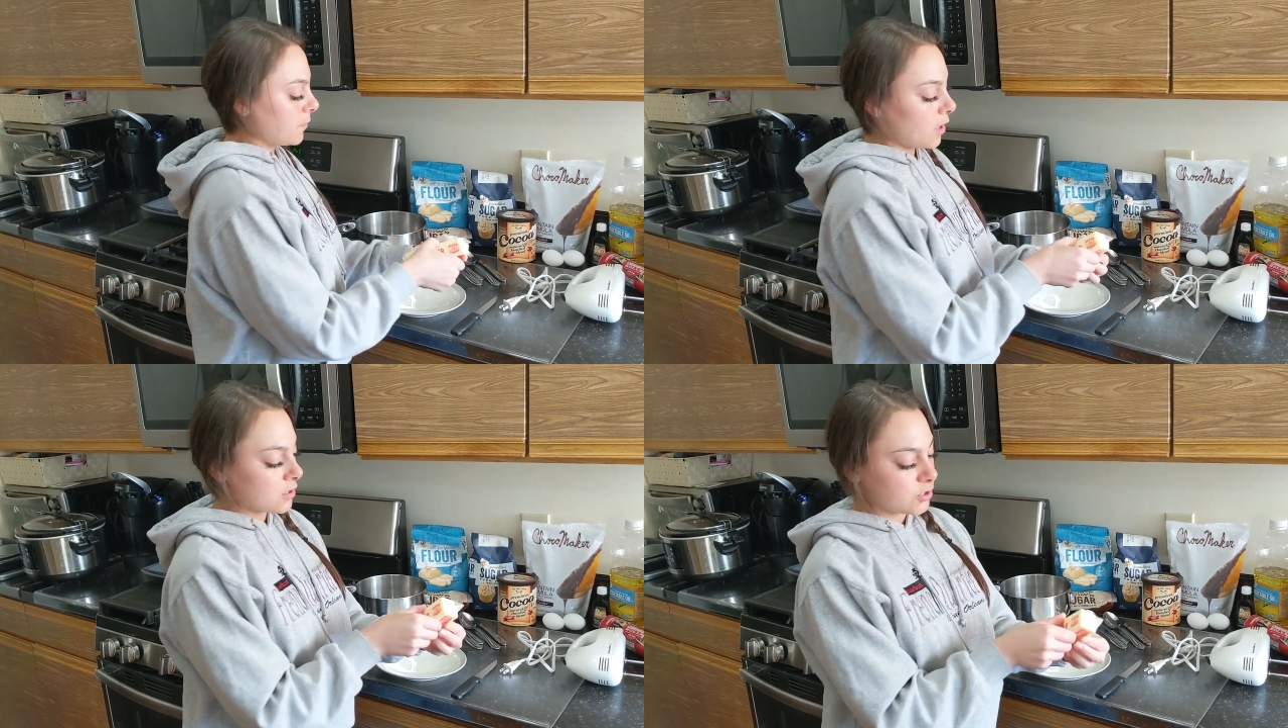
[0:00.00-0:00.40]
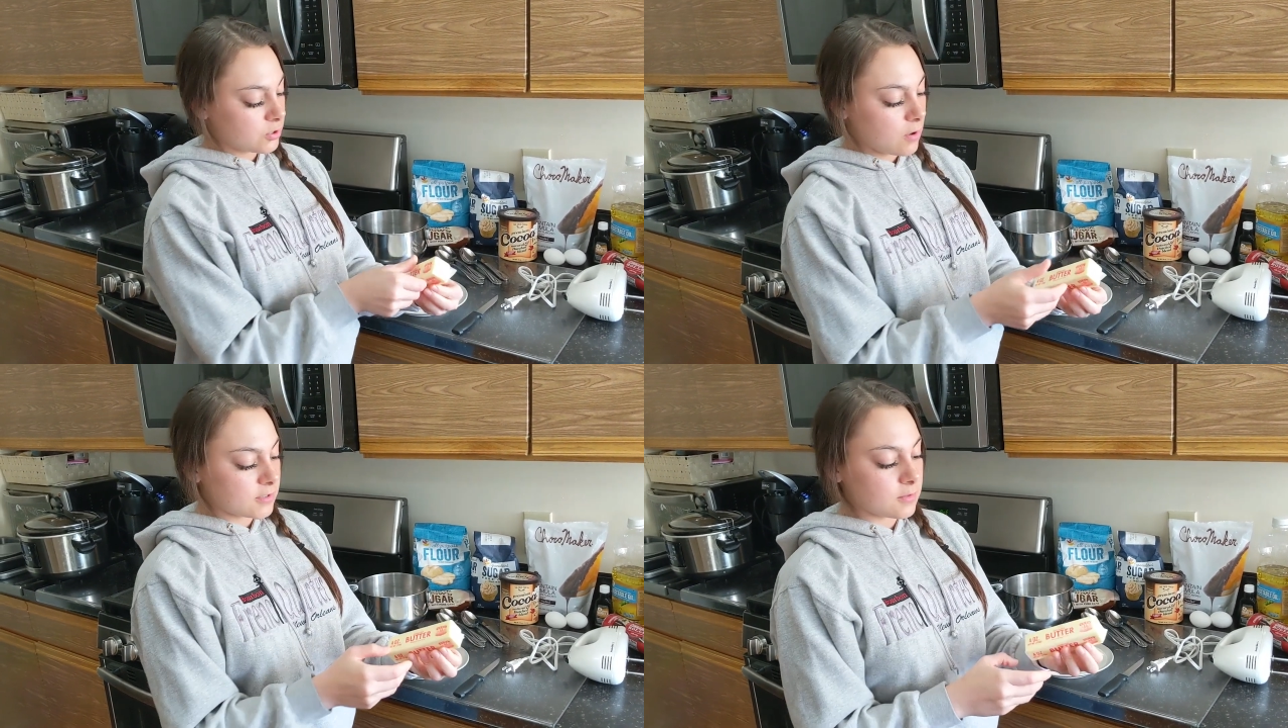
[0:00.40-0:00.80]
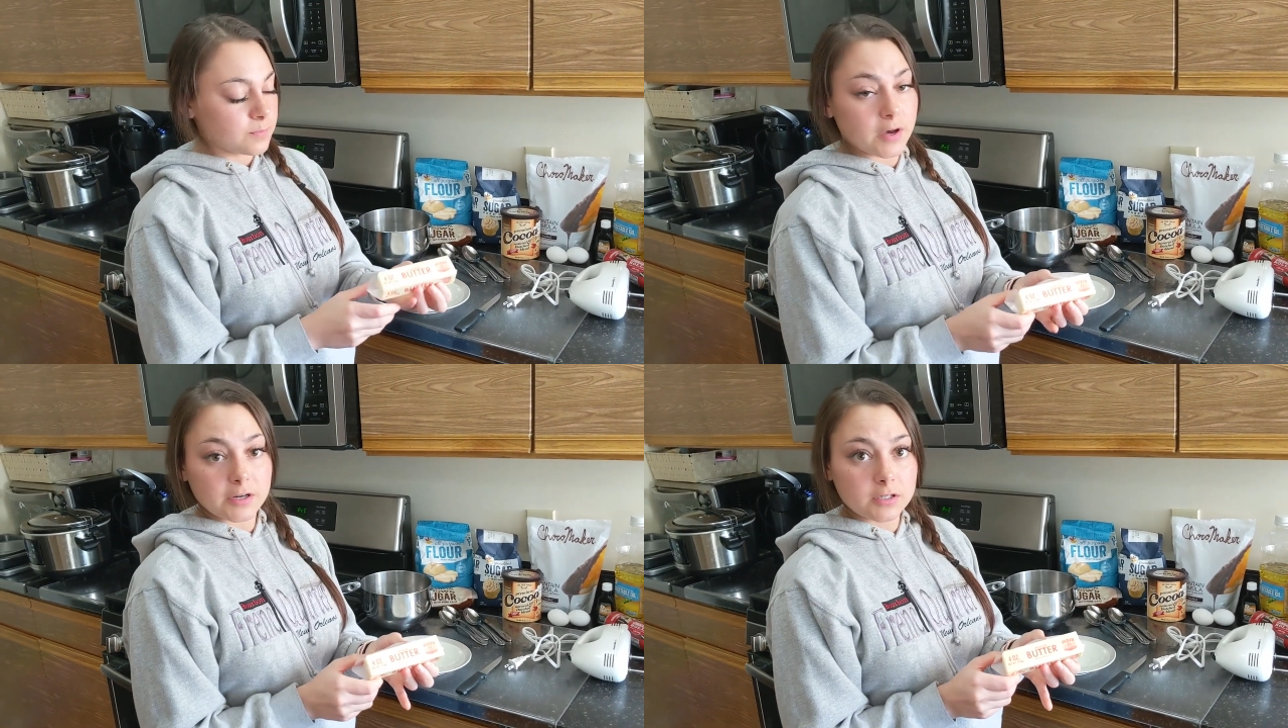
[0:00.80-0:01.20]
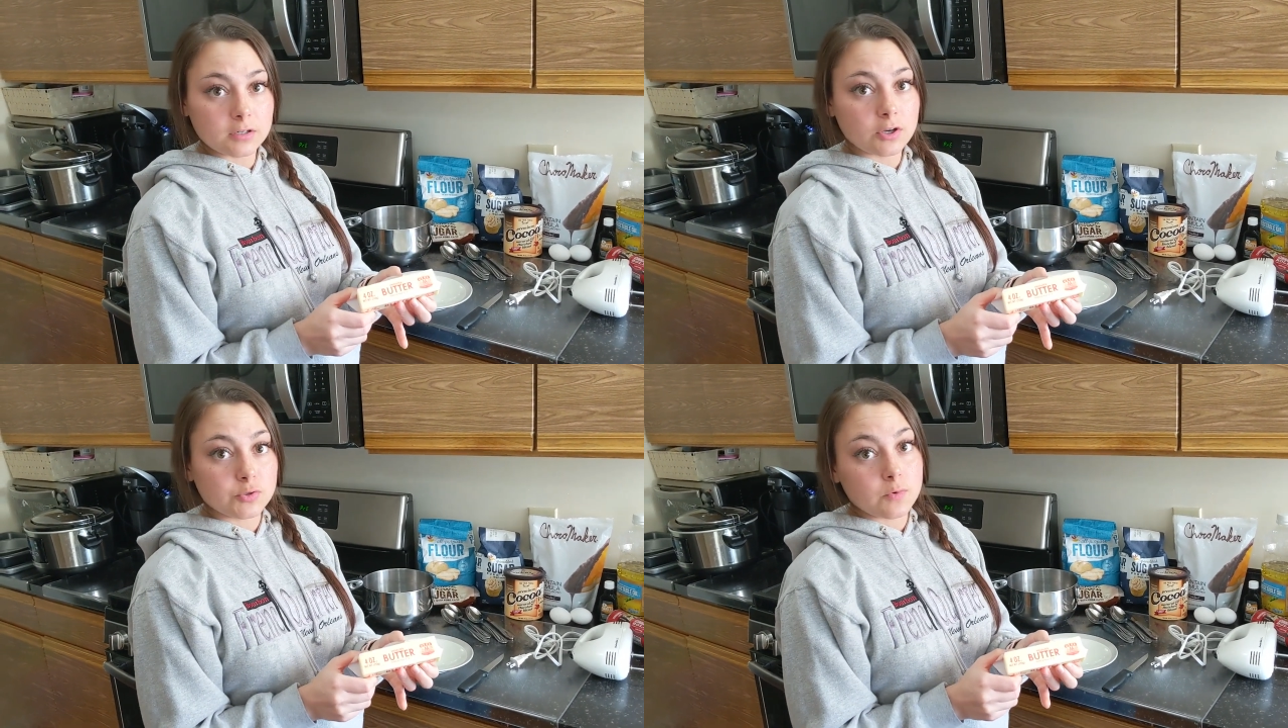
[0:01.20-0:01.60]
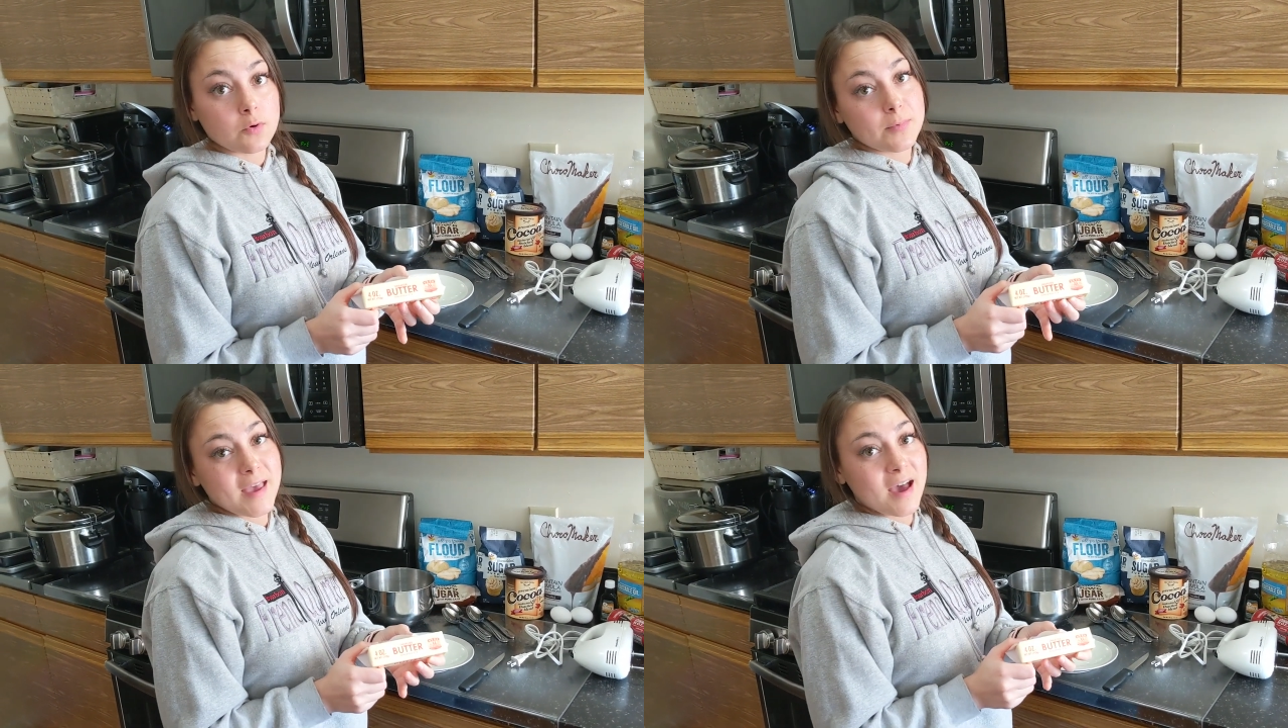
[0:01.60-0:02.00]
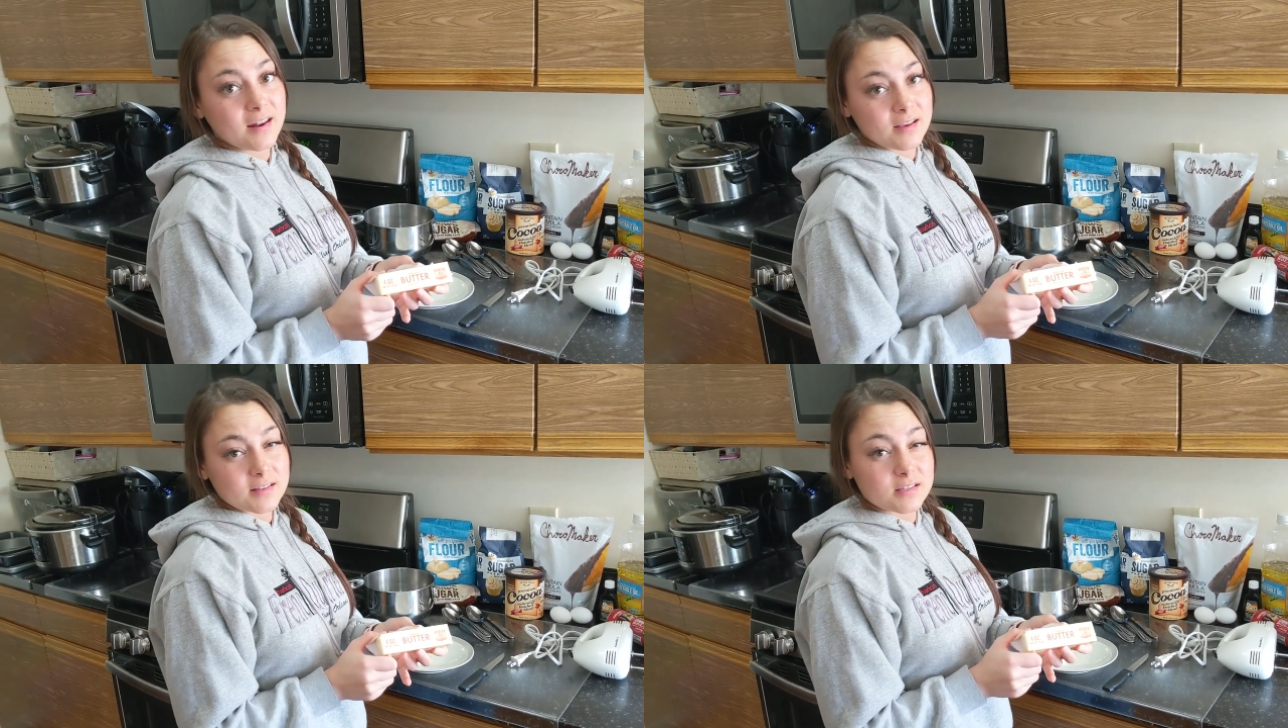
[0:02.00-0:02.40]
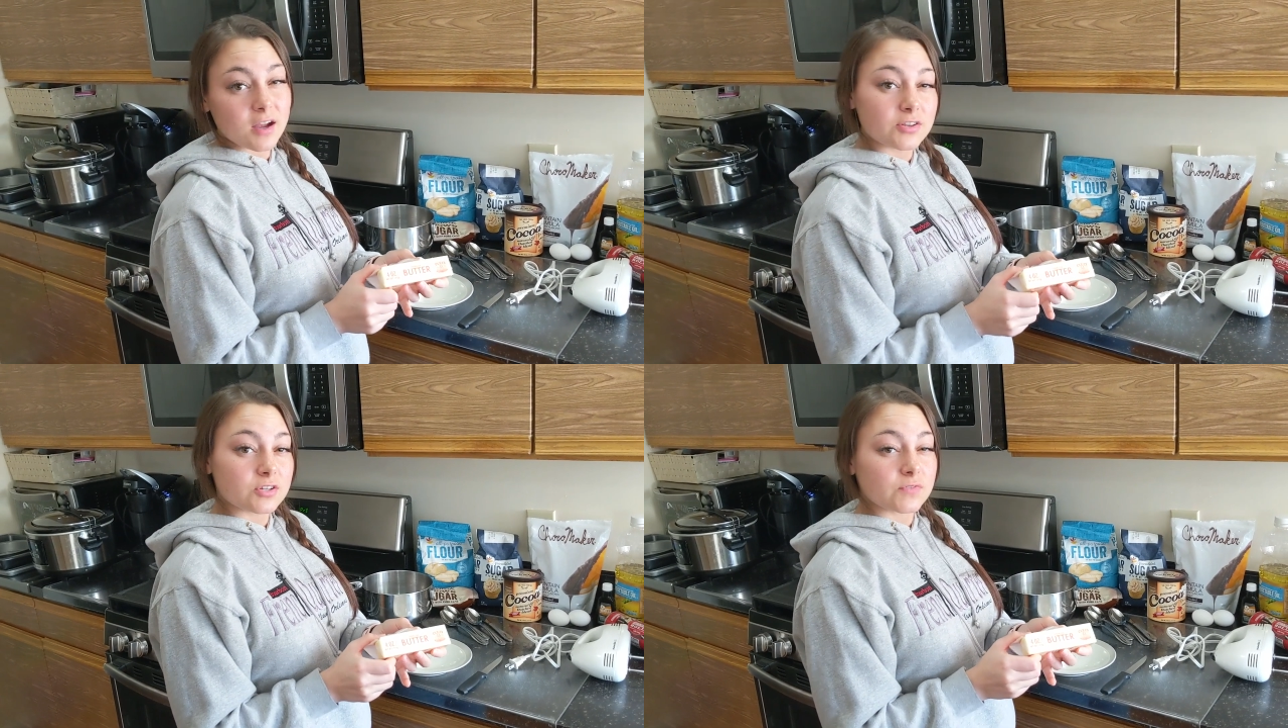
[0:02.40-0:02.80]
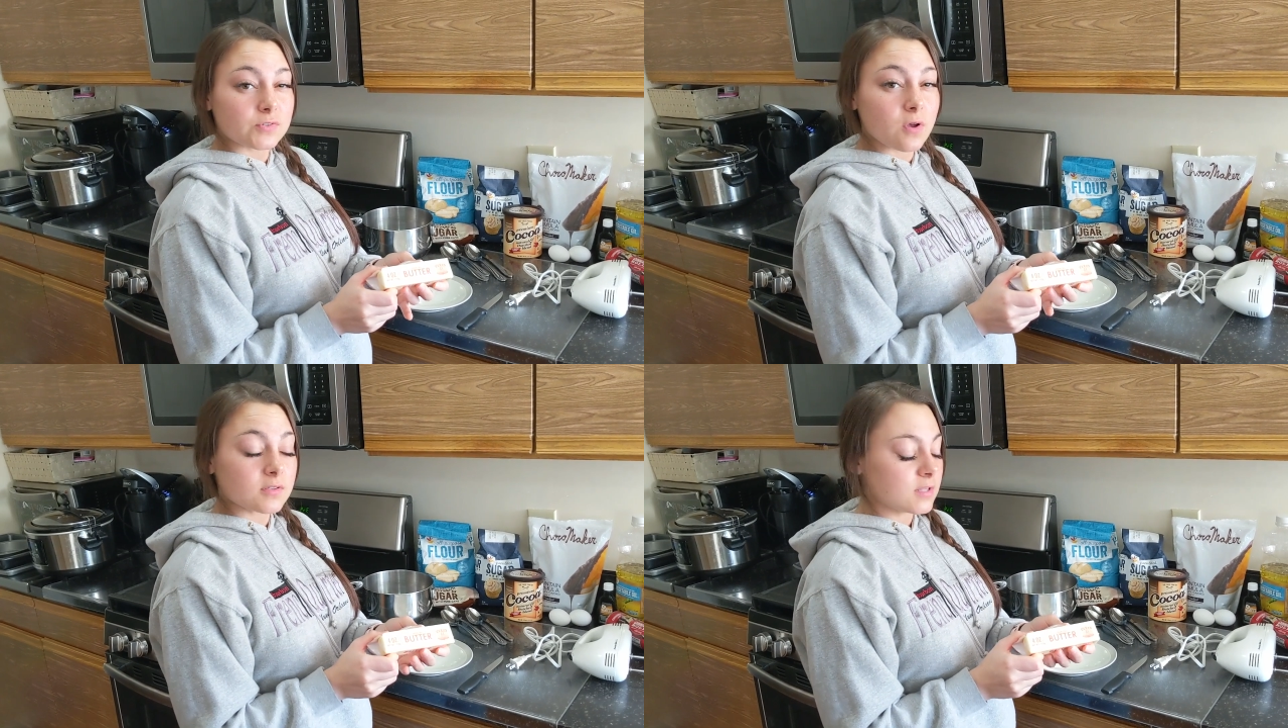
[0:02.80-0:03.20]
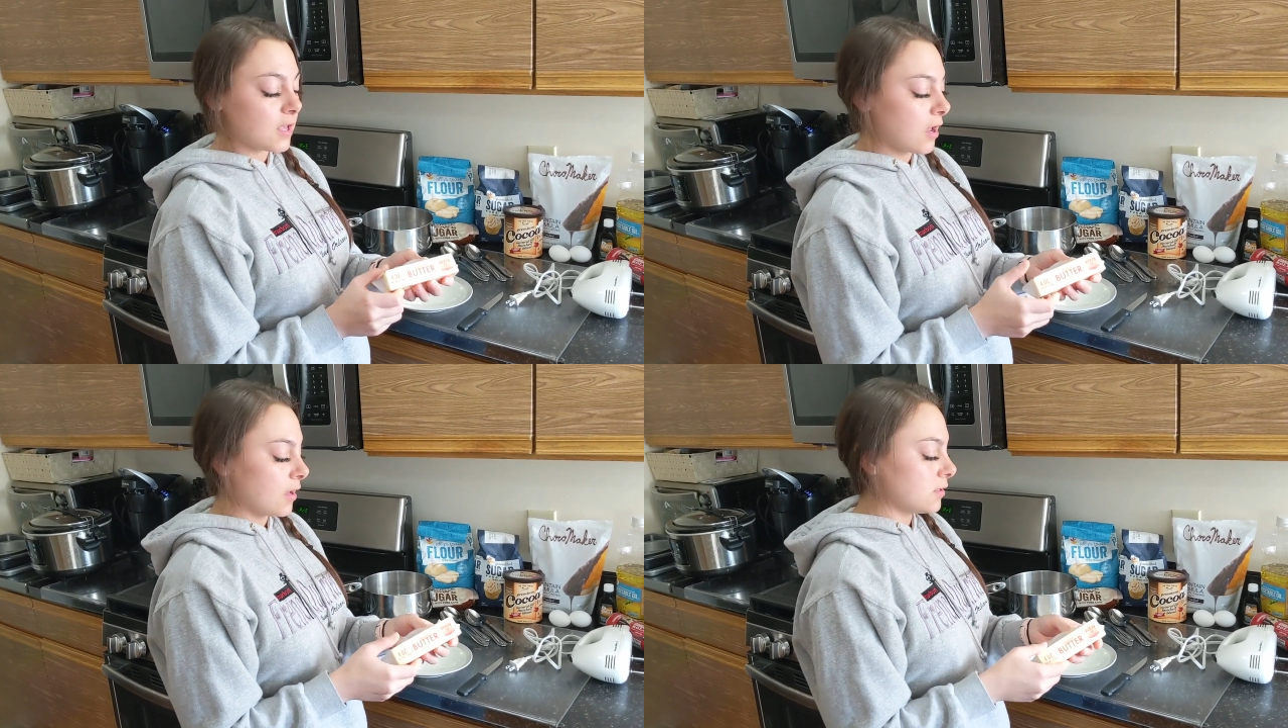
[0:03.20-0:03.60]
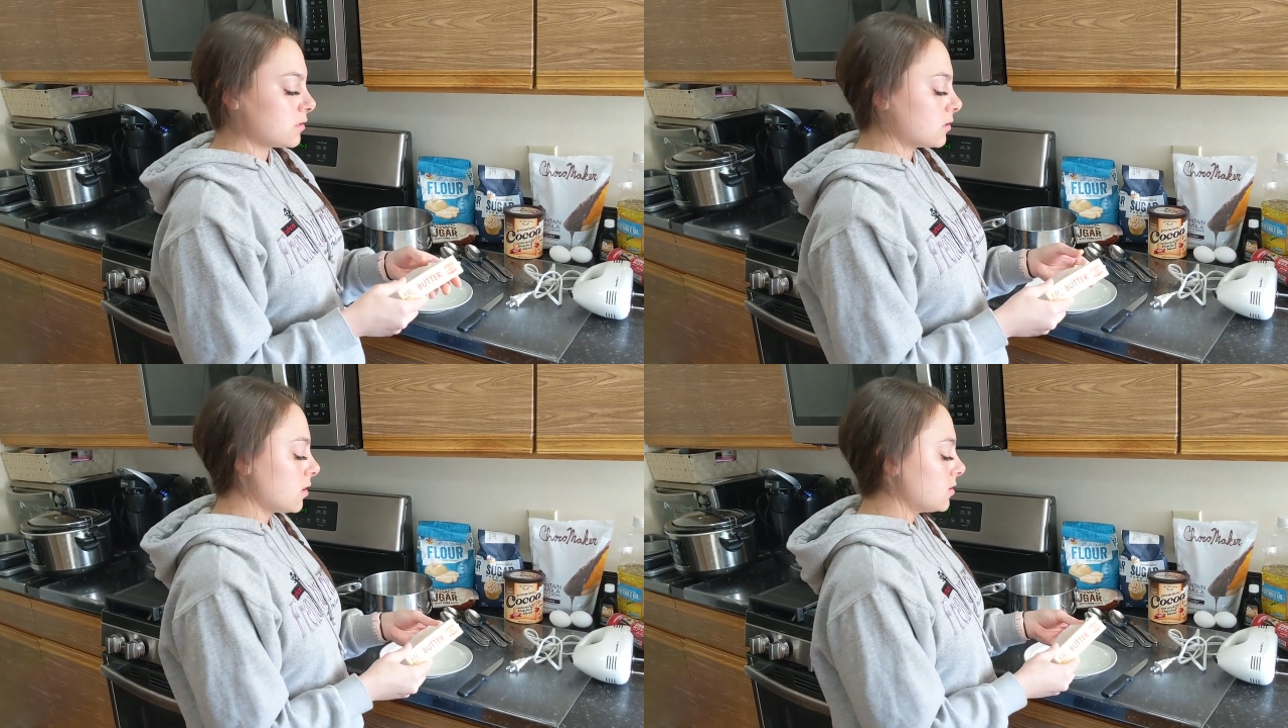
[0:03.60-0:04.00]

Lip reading: unsalted butter because we will be adding a touch of salt in the end